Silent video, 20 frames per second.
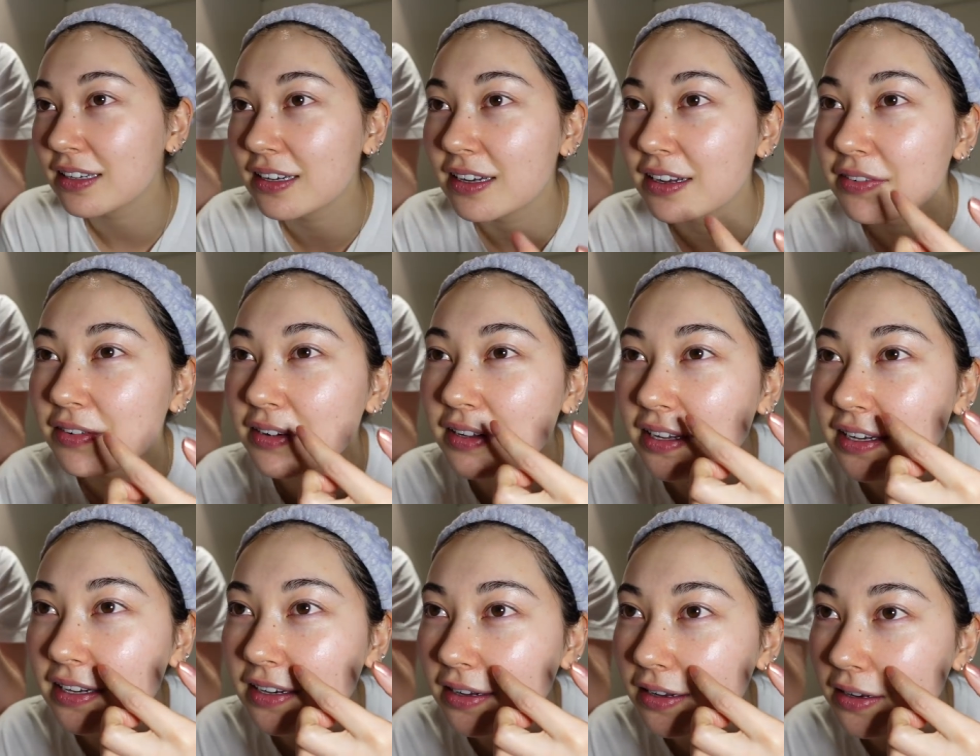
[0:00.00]
Yeah, I feel
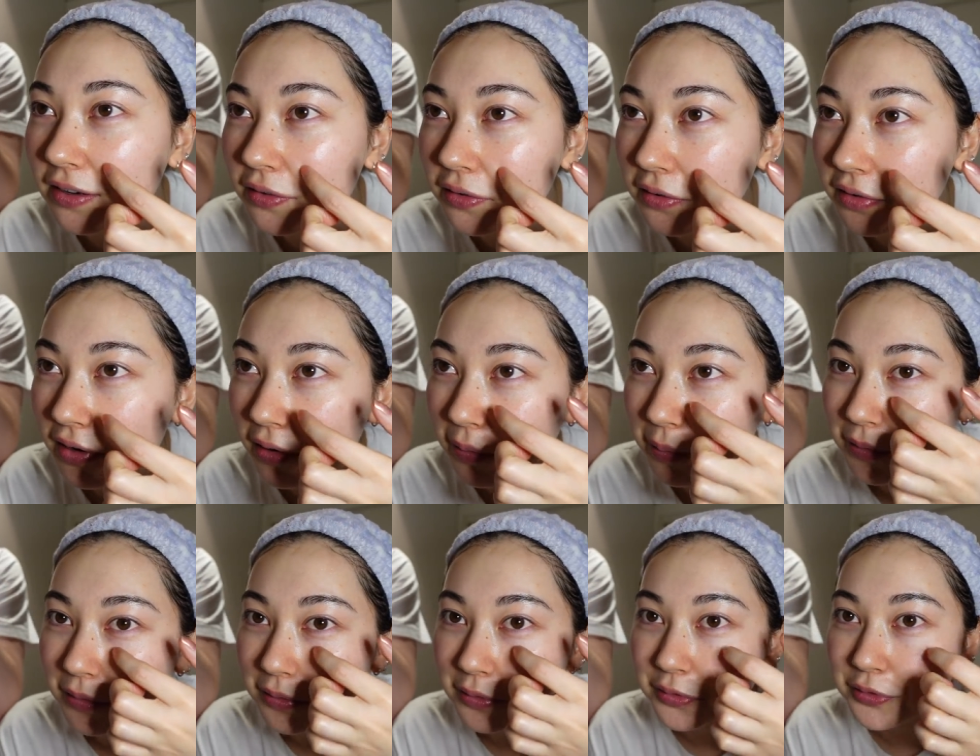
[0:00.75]
like I got a
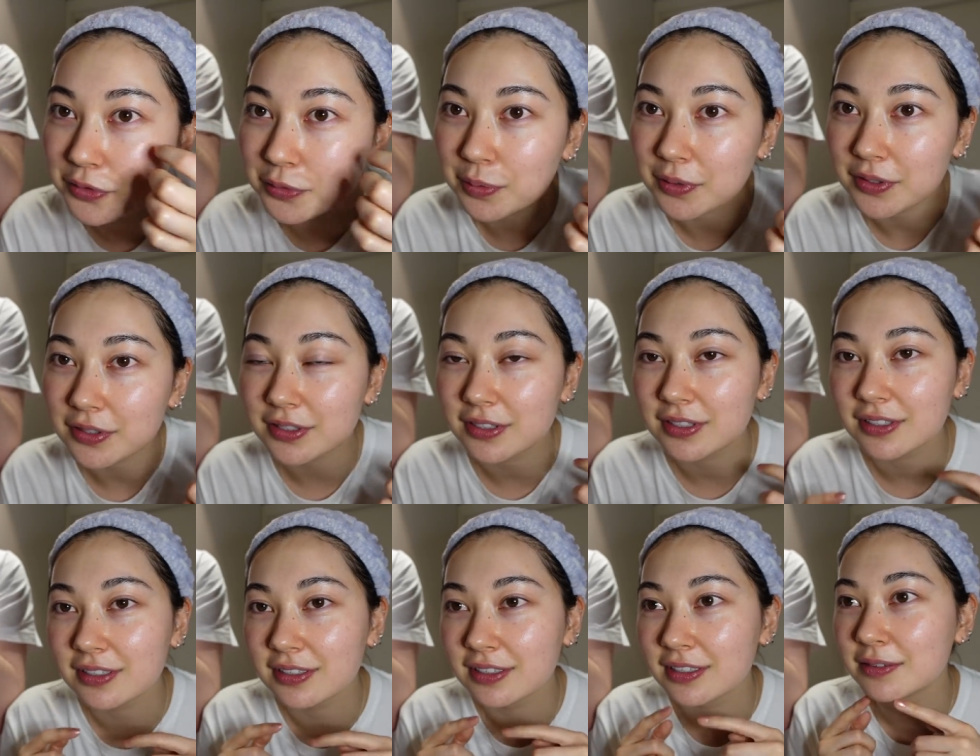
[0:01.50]
couple little
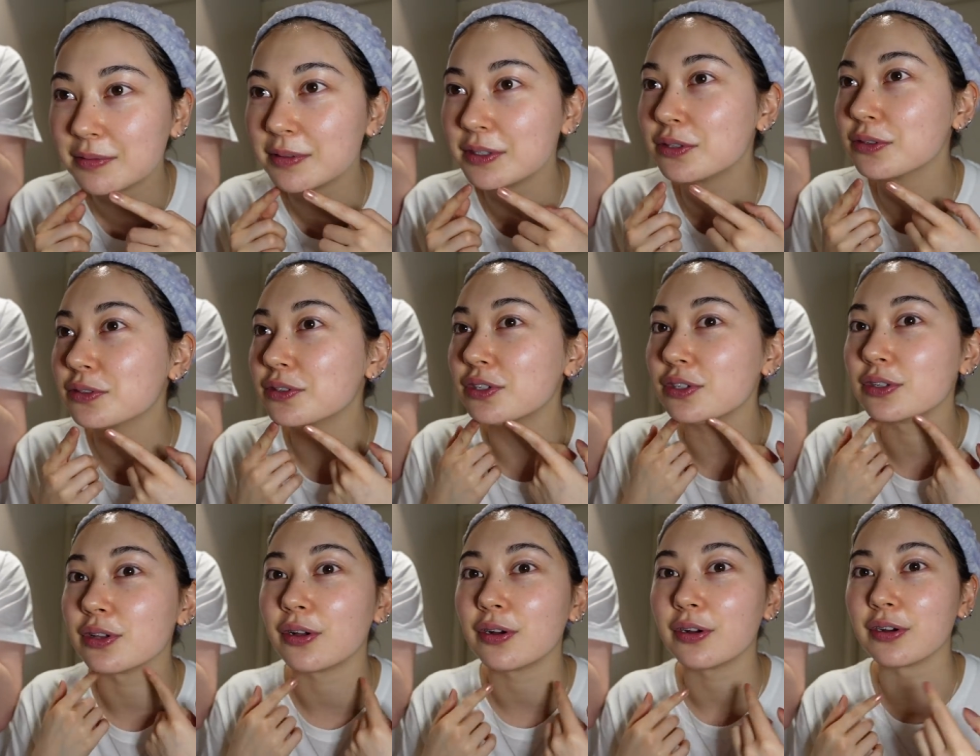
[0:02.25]
spots. We took
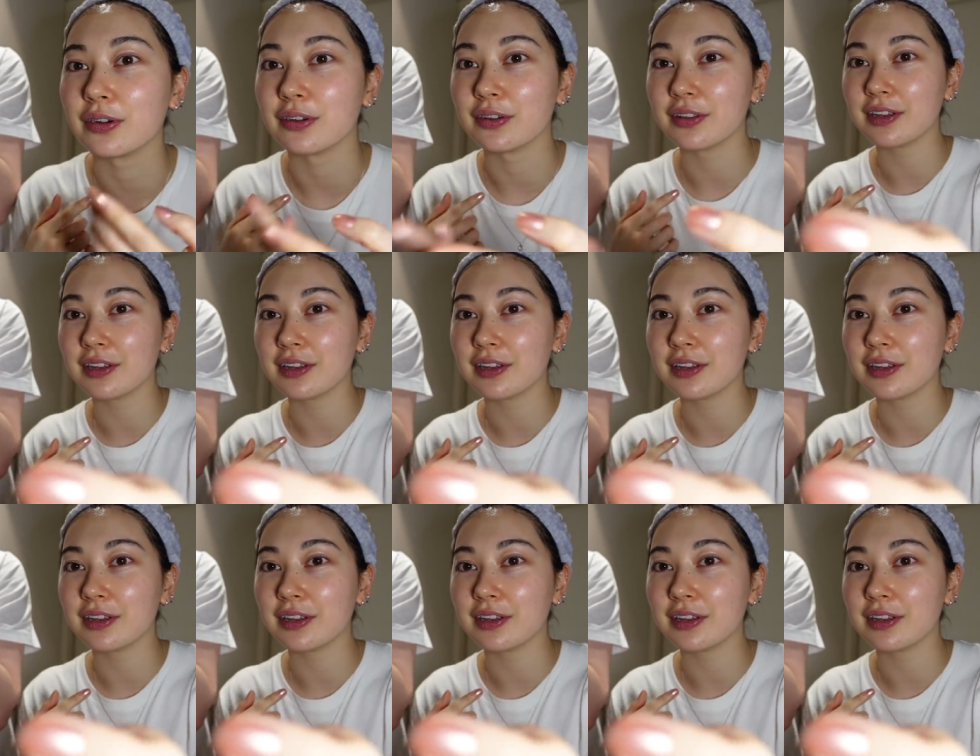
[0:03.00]
too long.